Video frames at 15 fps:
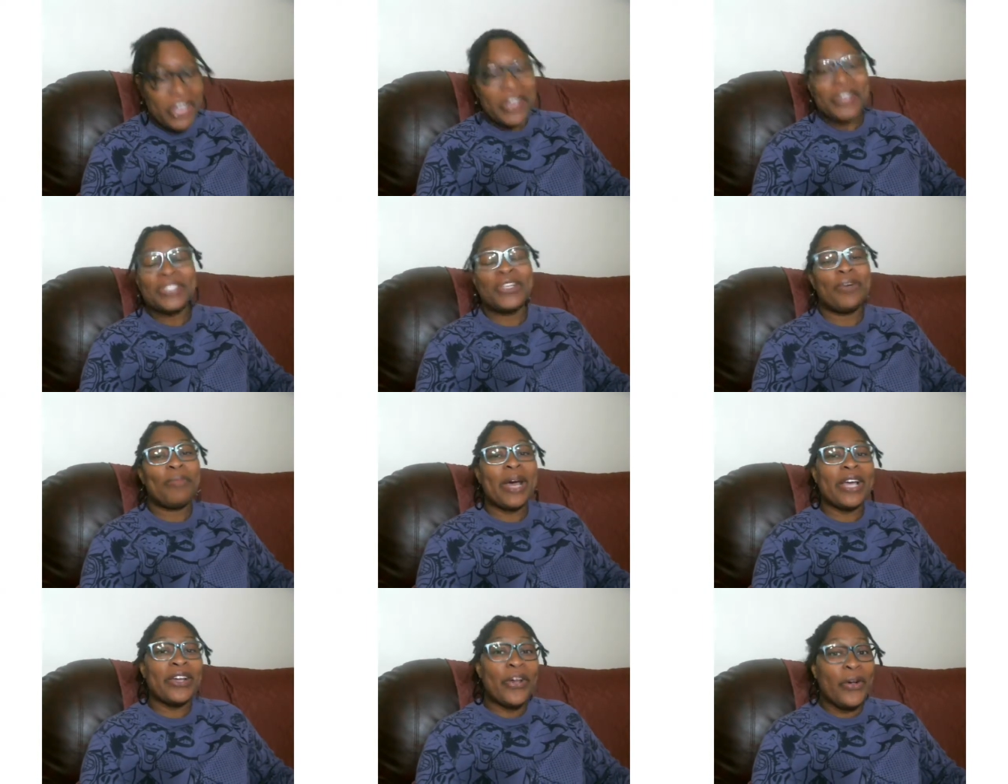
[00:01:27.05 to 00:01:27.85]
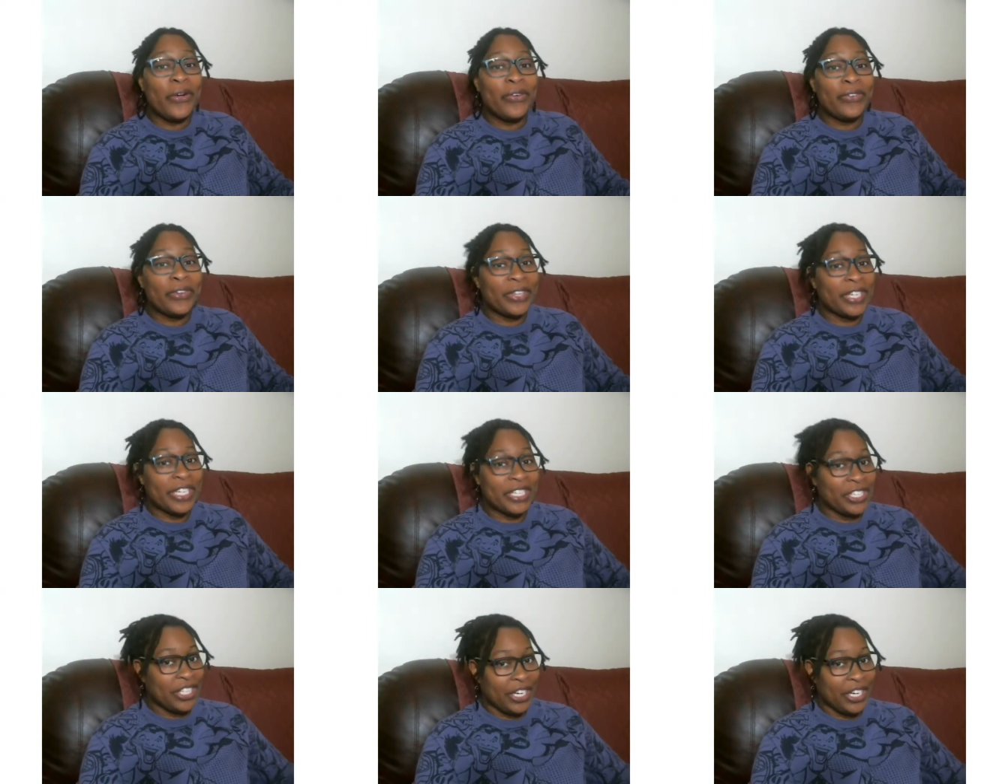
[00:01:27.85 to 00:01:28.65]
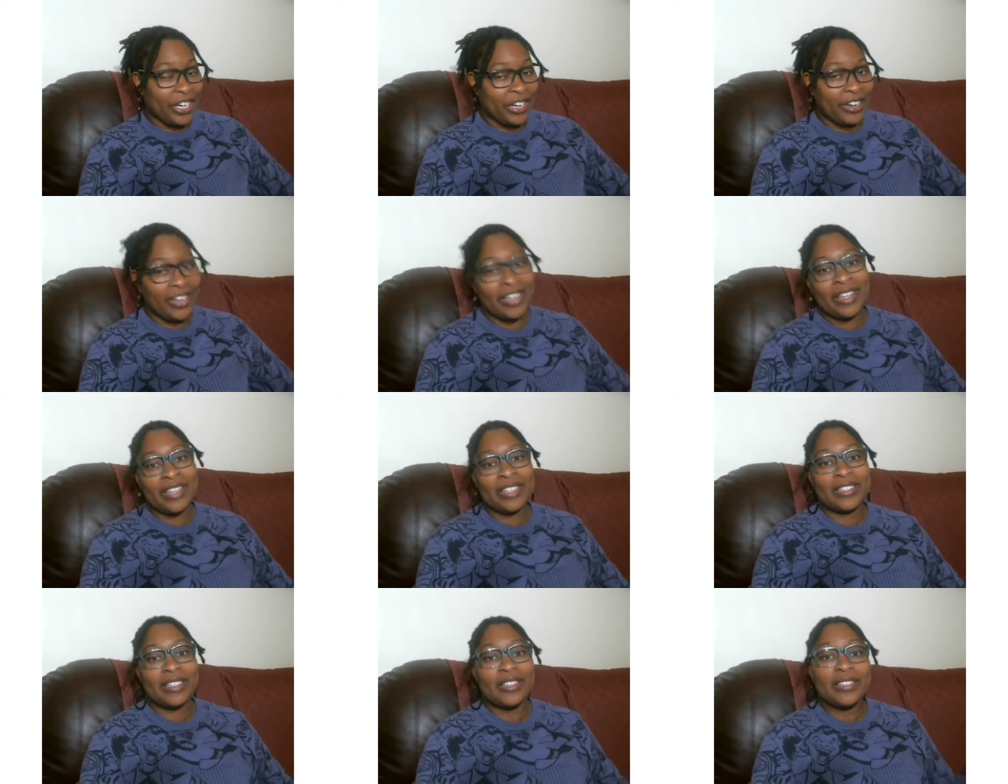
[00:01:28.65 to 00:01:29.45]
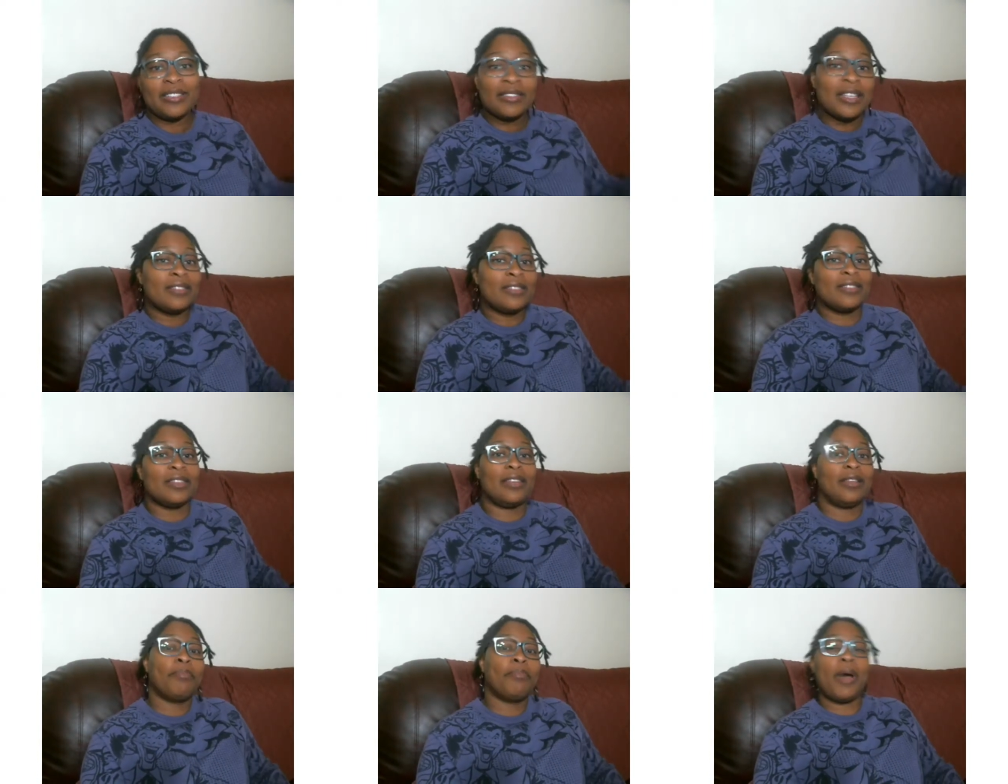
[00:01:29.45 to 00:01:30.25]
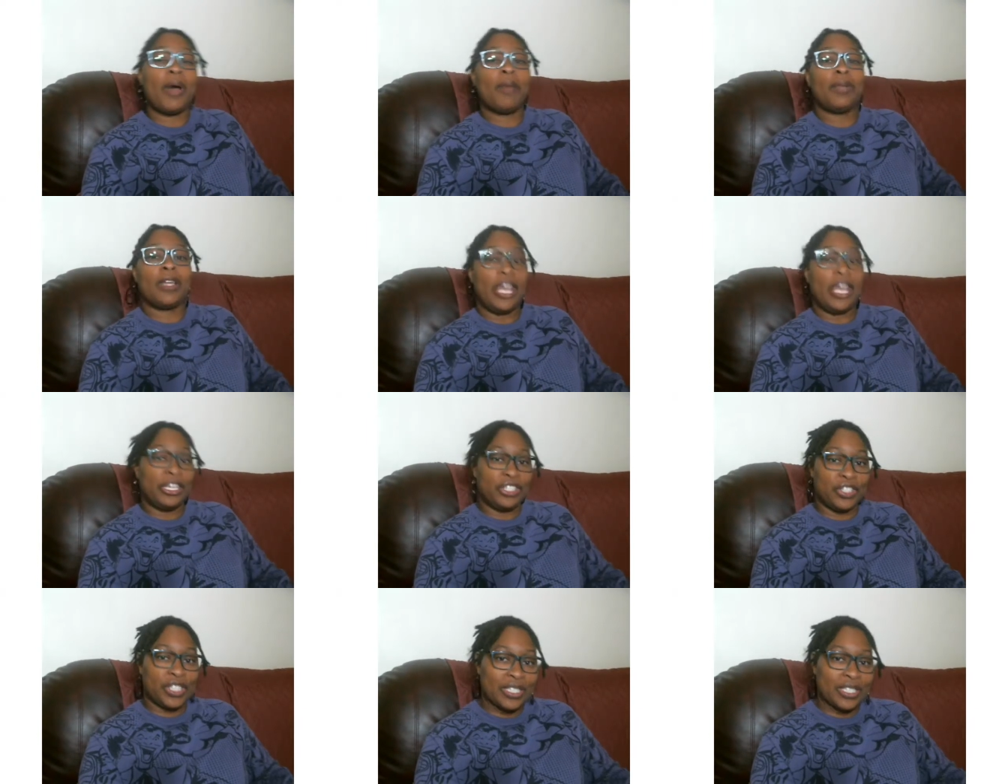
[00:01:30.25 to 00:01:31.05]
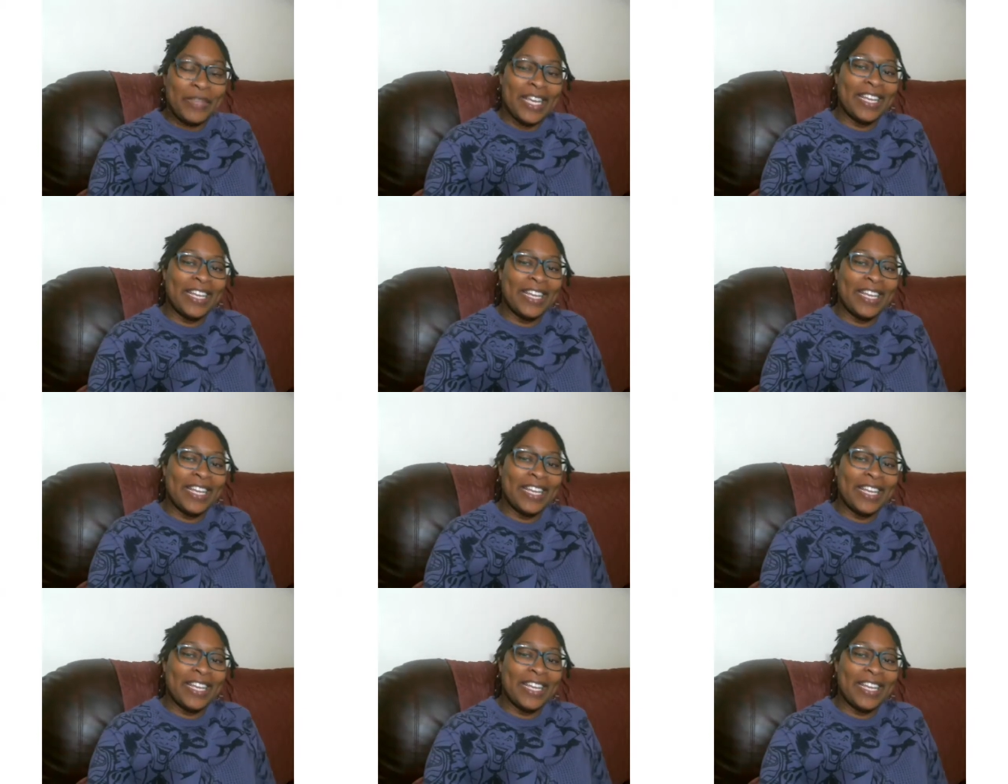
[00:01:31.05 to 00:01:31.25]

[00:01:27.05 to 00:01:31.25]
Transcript: So my goal for this year is sixty publications.